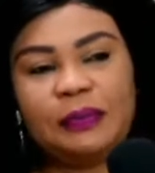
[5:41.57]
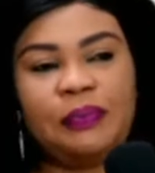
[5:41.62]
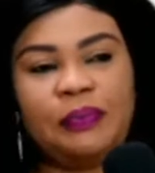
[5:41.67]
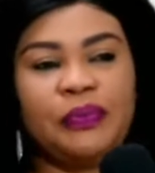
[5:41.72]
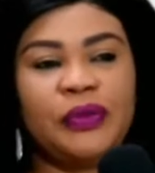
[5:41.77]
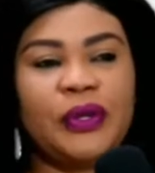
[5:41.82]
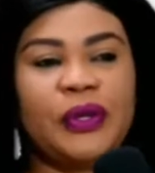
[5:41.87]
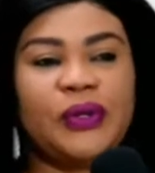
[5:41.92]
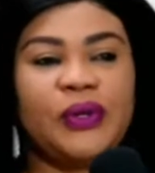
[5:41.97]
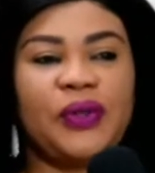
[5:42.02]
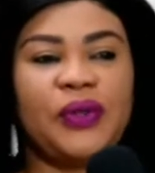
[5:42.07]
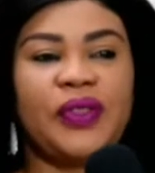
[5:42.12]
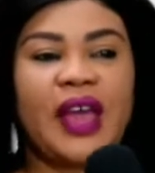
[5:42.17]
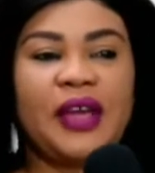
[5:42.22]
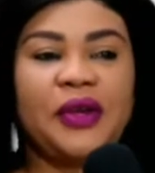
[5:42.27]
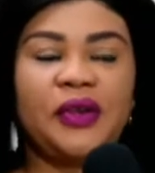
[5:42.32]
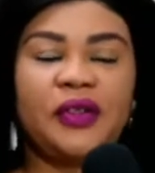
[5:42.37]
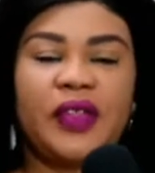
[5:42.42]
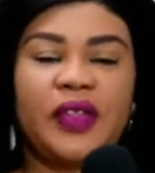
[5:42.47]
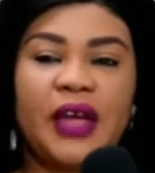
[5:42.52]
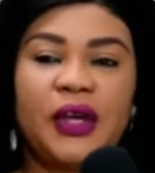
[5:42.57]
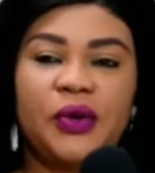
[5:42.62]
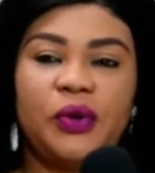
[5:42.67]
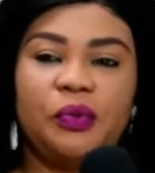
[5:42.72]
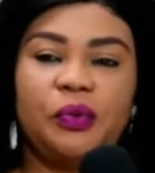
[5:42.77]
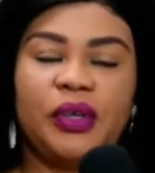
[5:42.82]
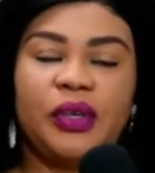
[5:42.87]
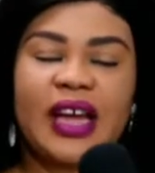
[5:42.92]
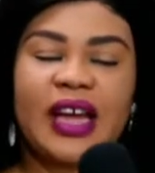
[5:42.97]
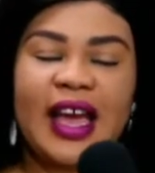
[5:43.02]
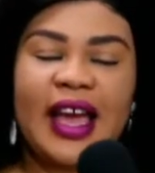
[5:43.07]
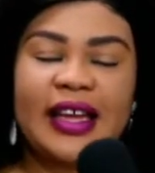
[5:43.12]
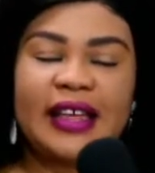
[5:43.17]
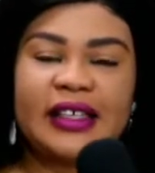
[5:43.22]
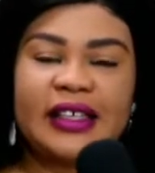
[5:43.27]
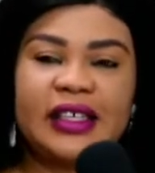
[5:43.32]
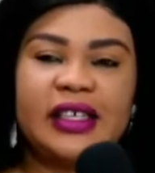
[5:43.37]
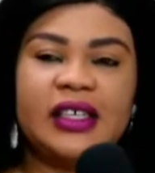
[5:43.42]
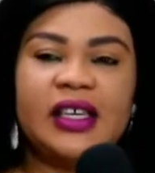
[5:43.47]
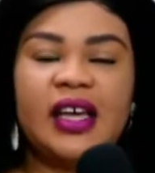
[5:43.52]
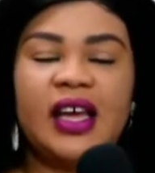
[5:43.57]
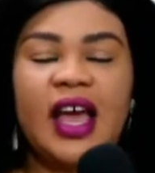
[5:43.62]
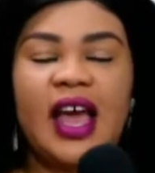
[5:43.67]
So thank you, Brother Eddie.